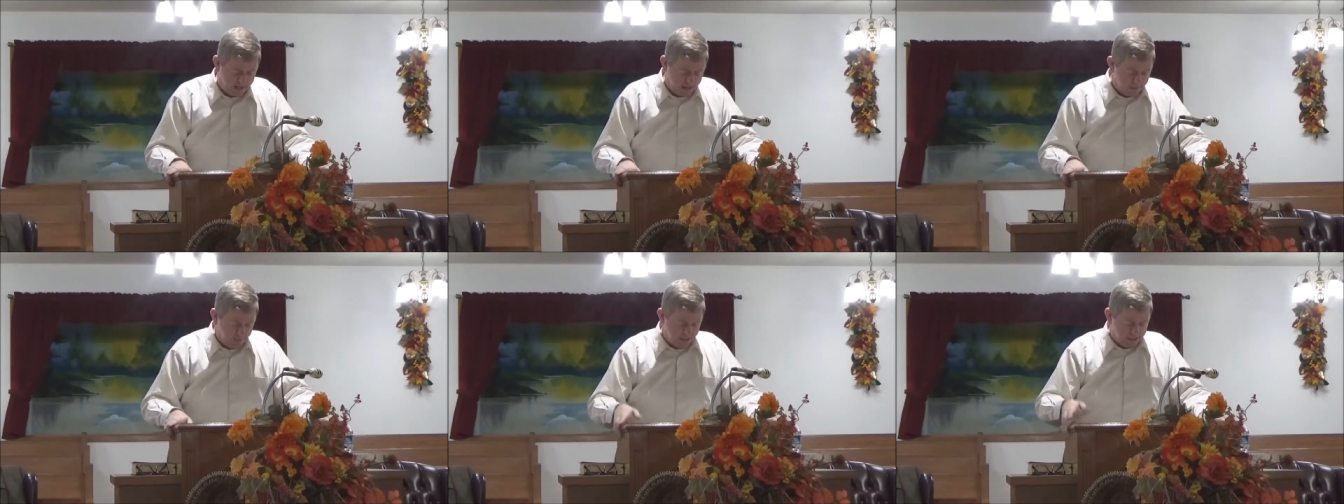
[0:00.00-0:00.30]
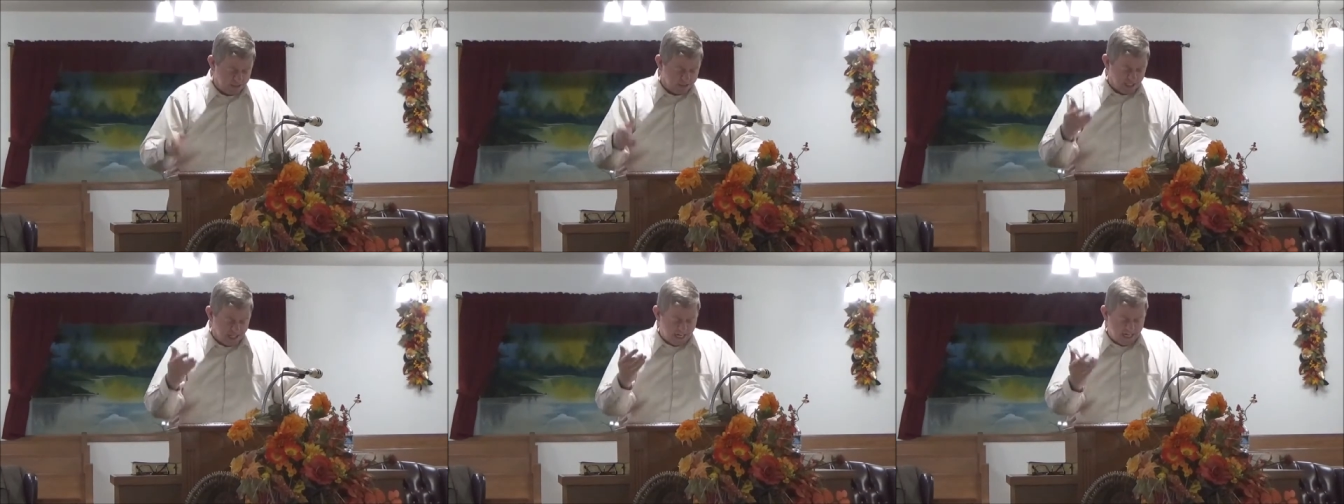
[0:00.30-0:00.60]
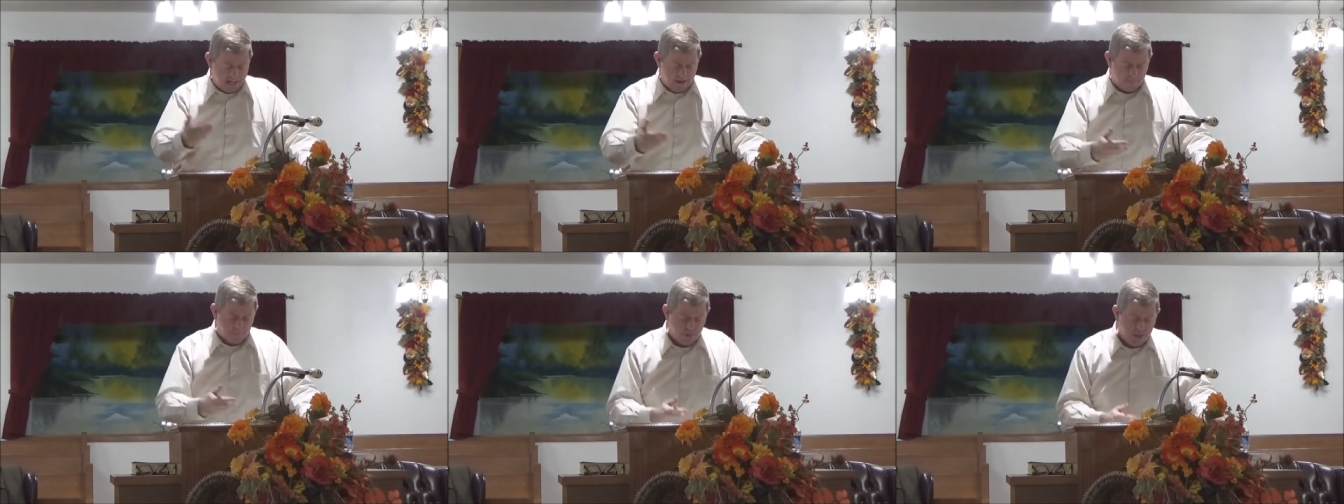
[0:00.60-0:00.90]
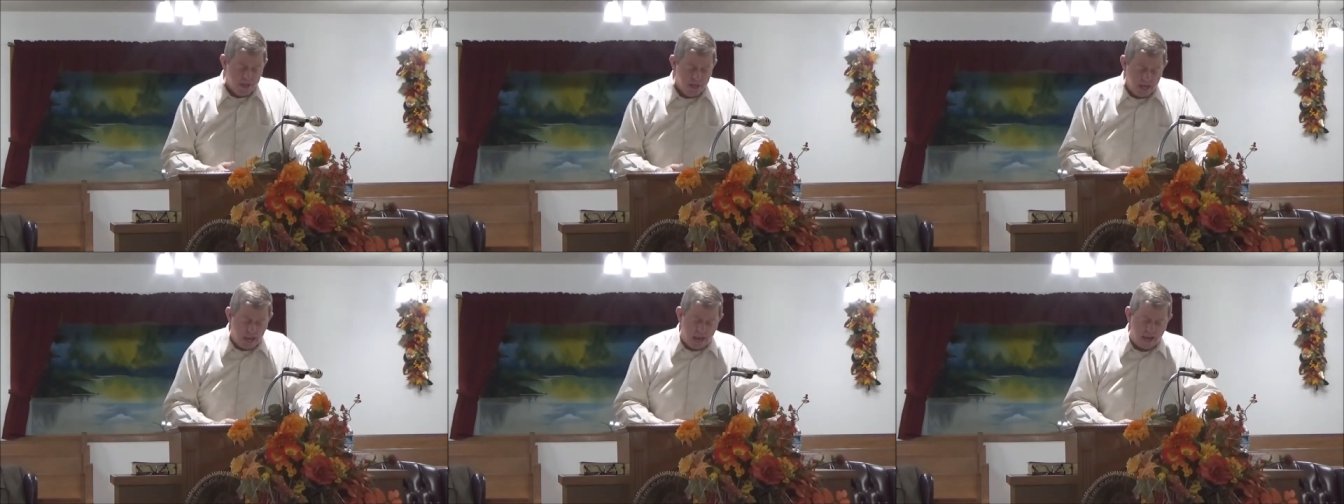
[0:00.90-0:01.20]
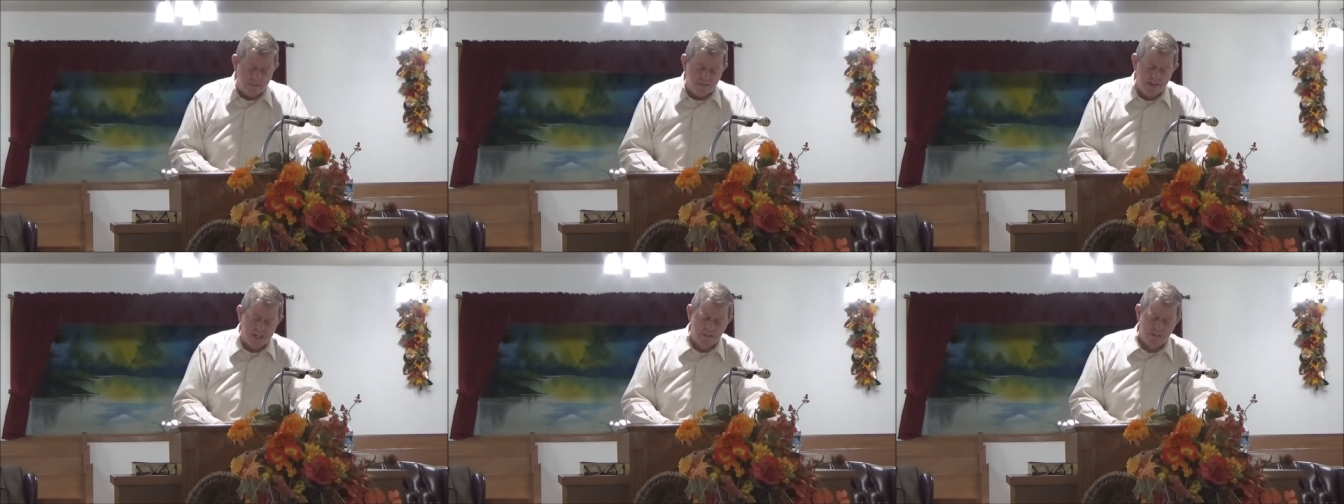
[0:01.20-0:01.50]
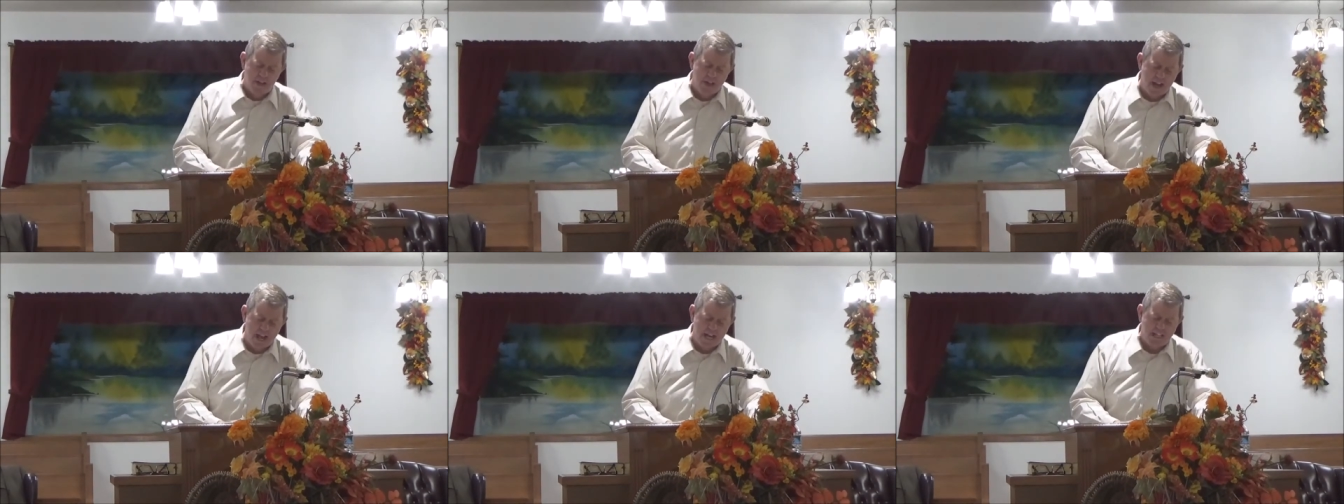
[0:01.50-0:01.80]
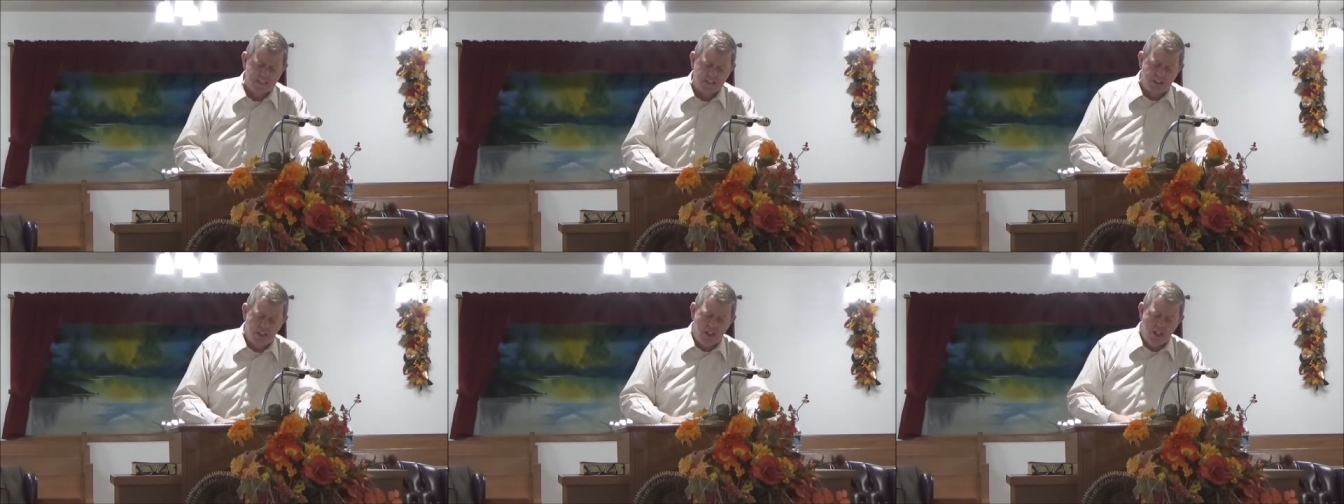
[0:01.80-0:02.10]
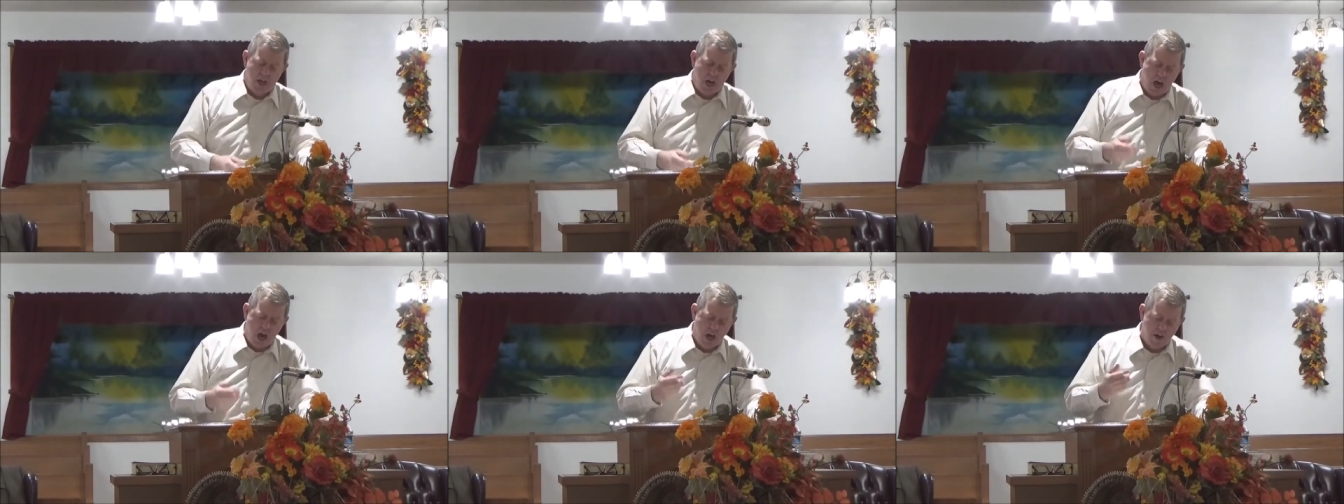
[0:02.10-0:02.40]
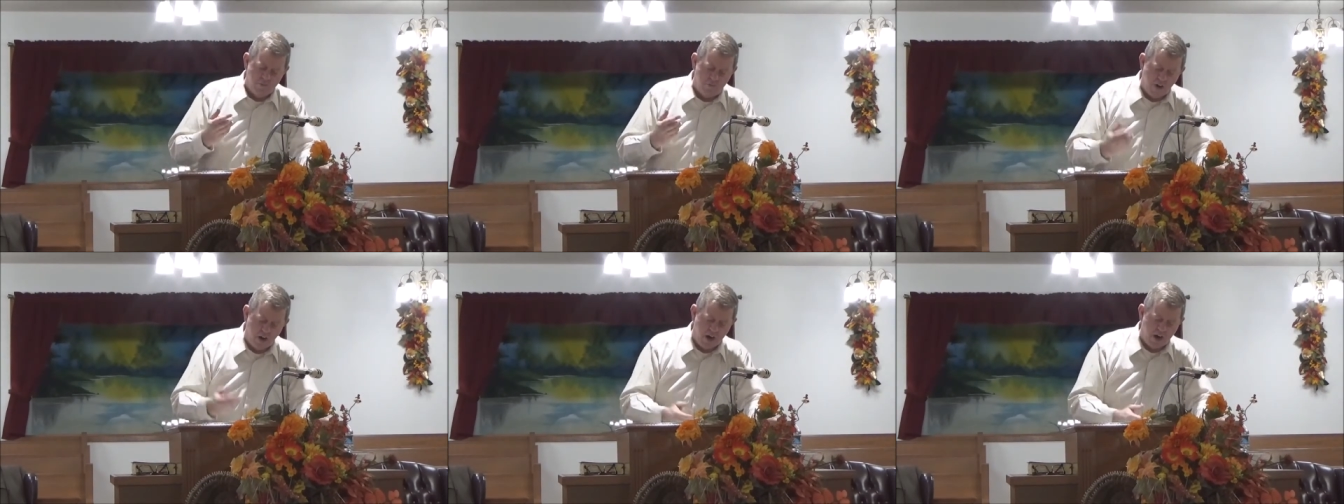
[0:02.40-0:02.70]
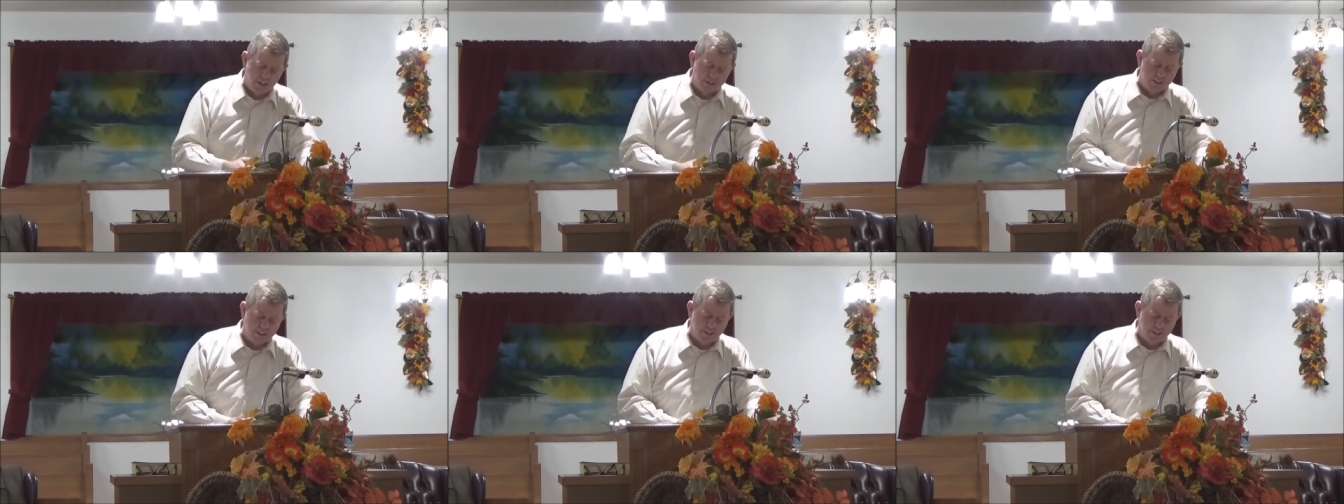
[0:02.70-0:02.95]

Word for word: And we see it even in the next uh, verse.